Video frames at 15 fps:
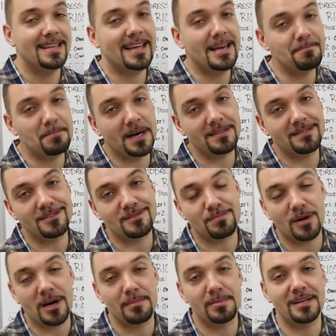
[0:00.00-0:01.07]
they bought this
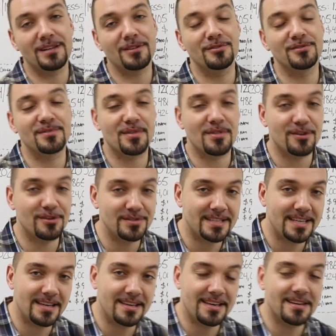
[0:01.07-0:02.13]
property close to
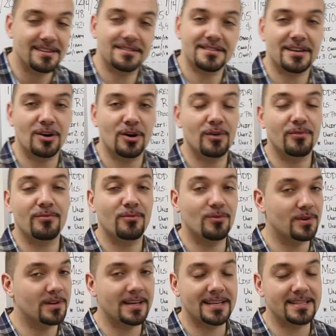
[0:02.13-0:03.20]
13 years ago
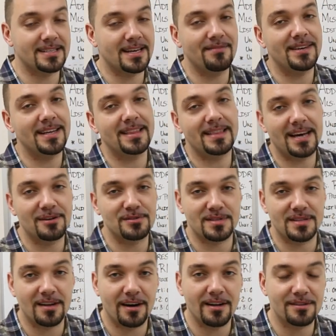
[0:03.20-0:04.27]
for like
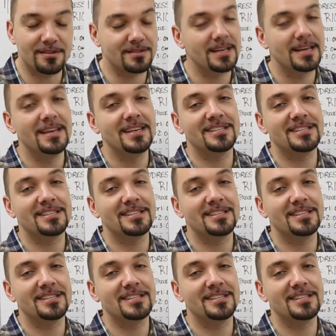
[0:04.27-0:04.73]
$70,000.